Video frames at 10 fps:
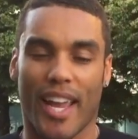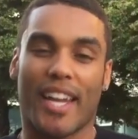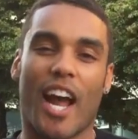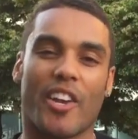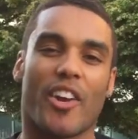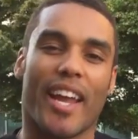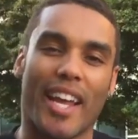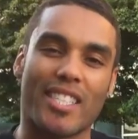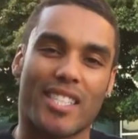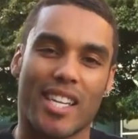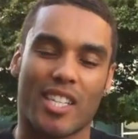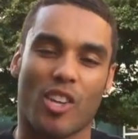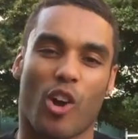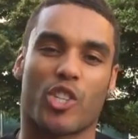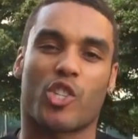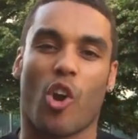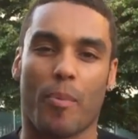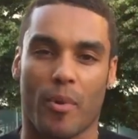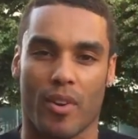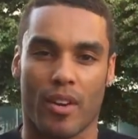And now your instincts are
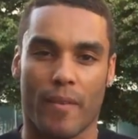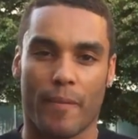sharper.